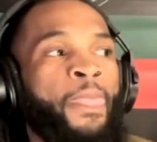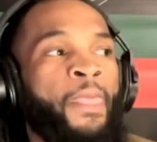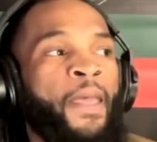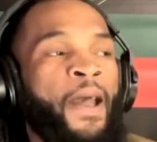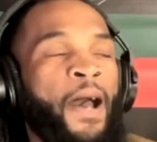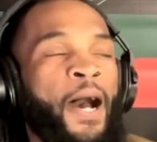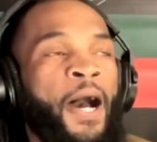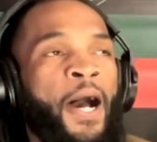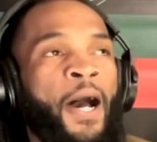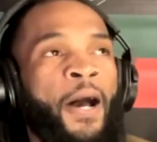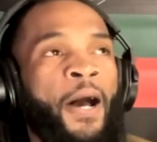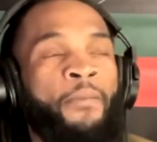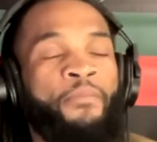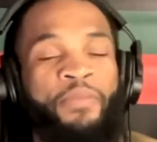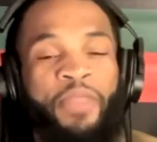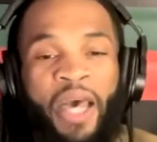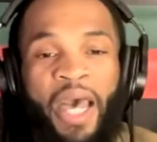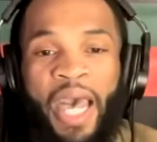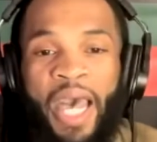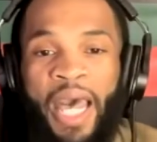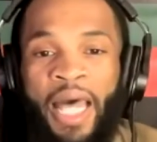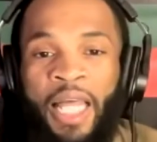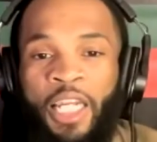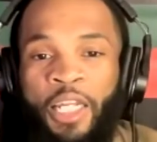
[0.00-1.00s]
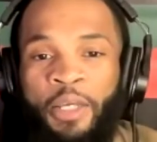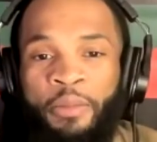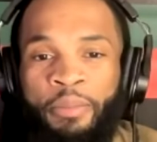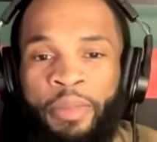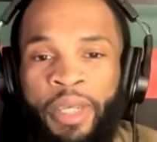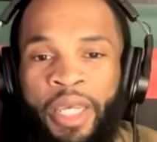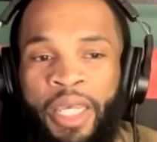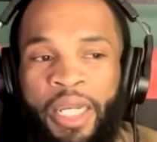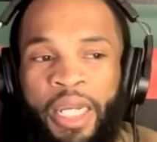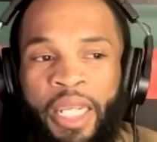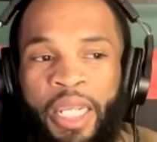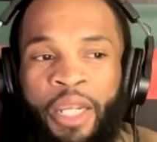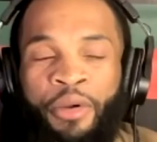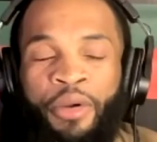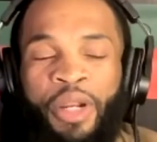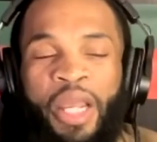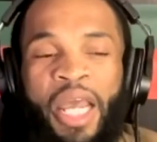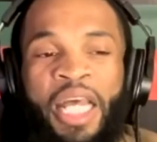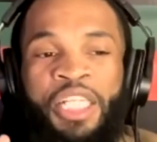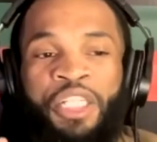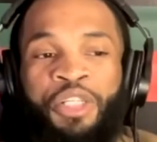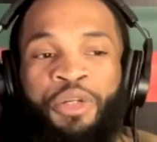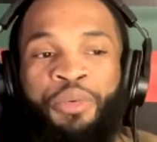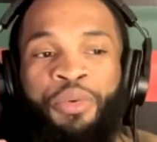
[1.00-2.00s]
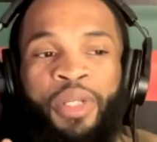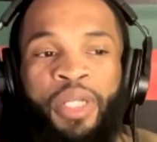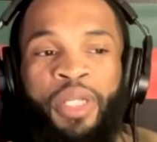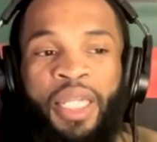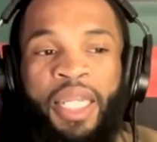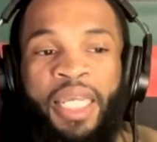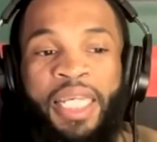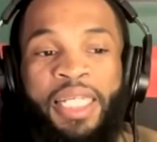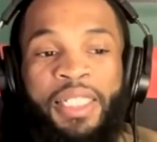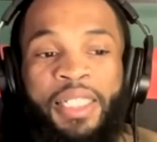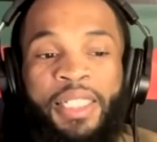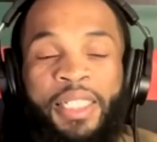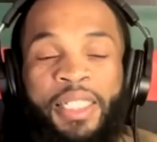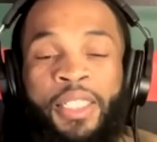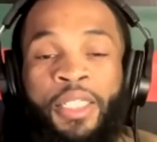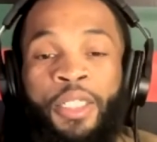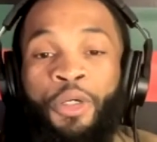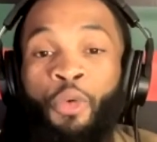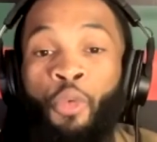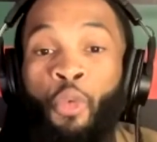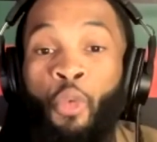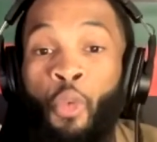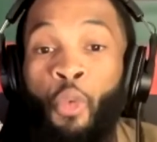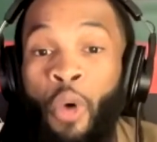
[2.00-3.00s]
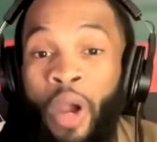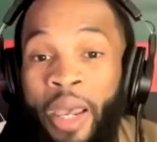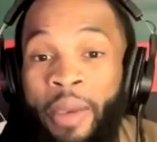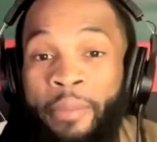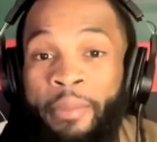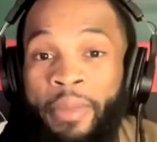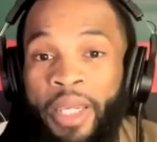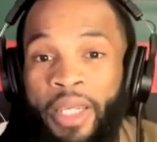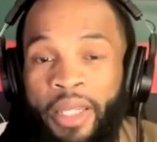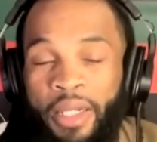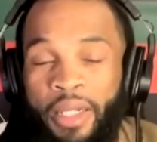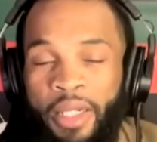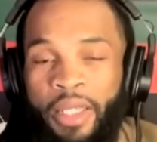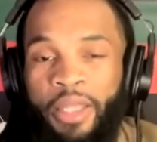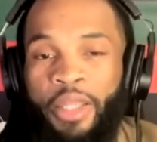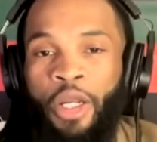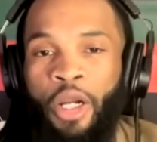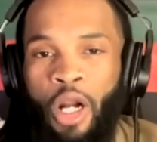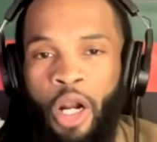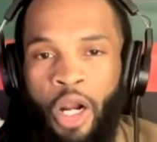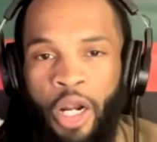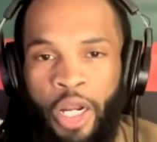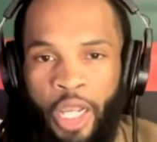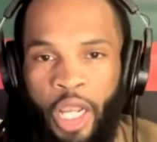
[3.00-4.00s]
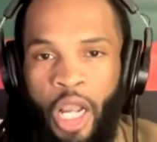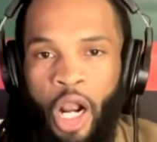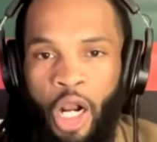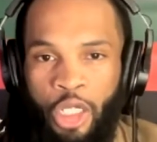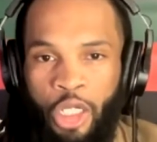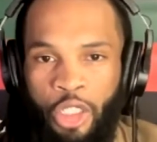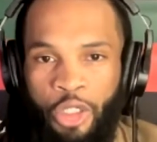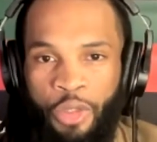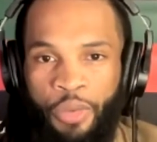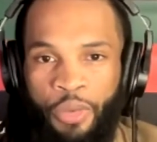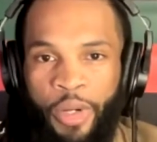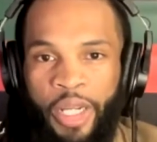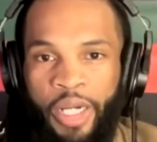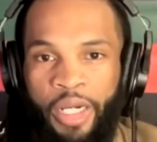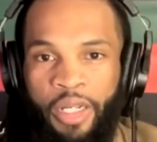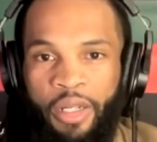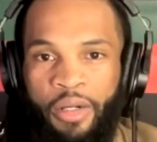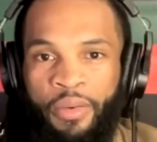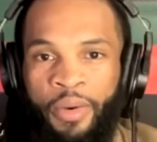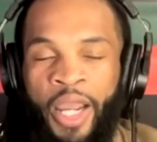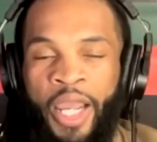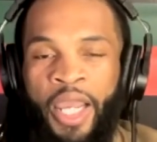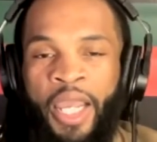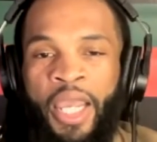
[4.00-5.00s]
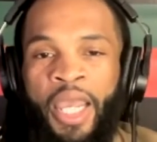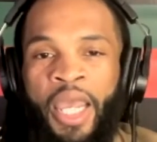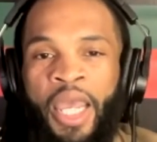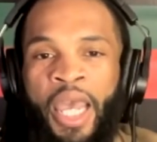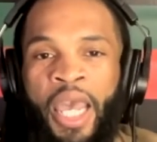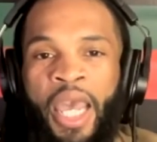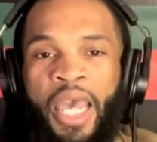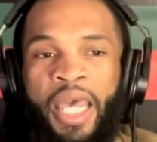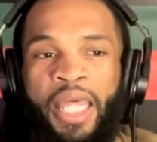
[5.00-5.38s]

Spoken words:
the element as it relates to women that are incarcerated, right? And